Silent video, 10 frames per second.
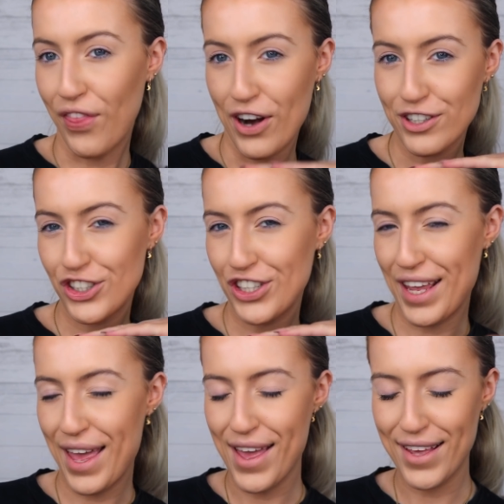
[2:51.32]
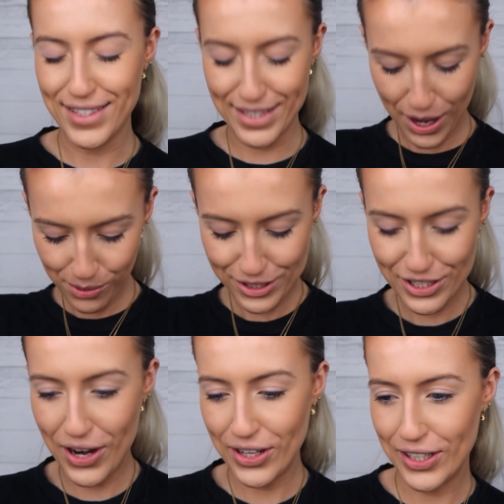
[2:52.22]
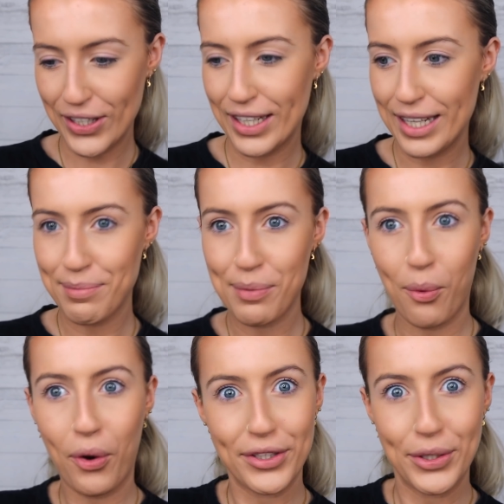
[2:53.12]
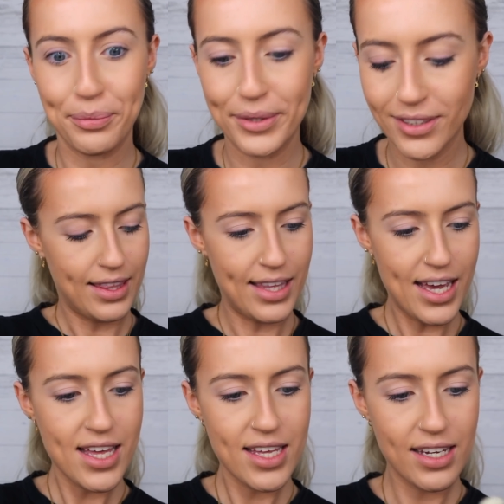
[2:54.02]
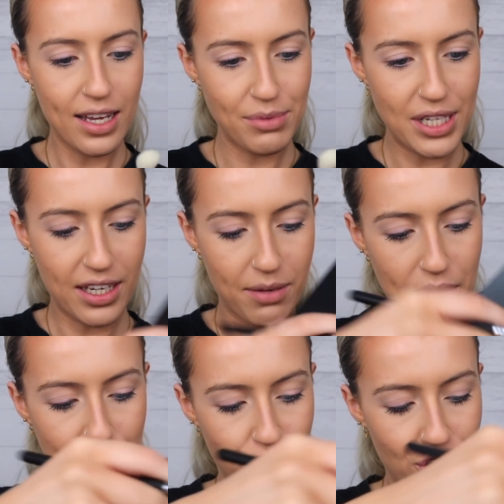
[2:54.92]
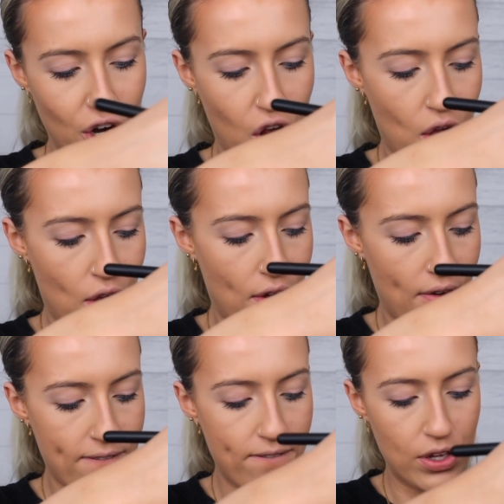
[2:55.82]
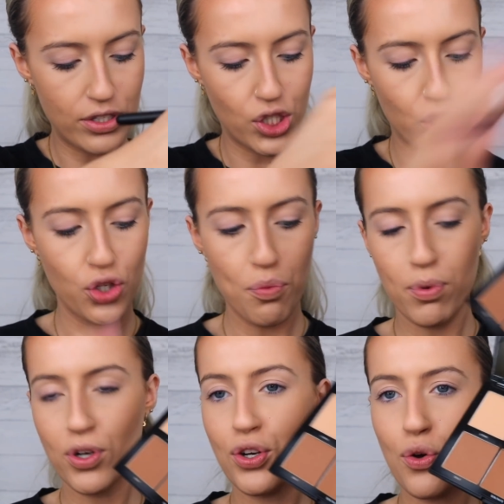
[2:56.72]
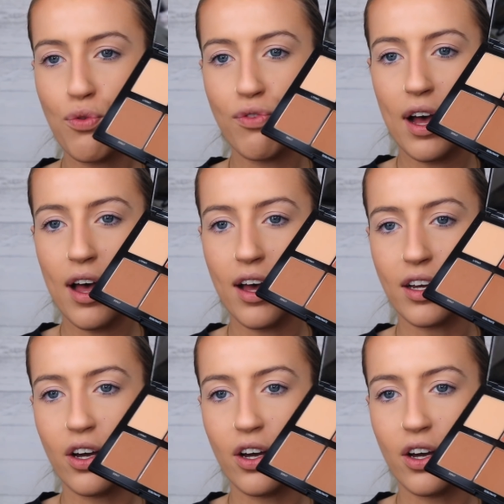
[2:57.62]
There she is. Now we're starting to look a little bit more human. Then I'm taking a mixture of Supernova and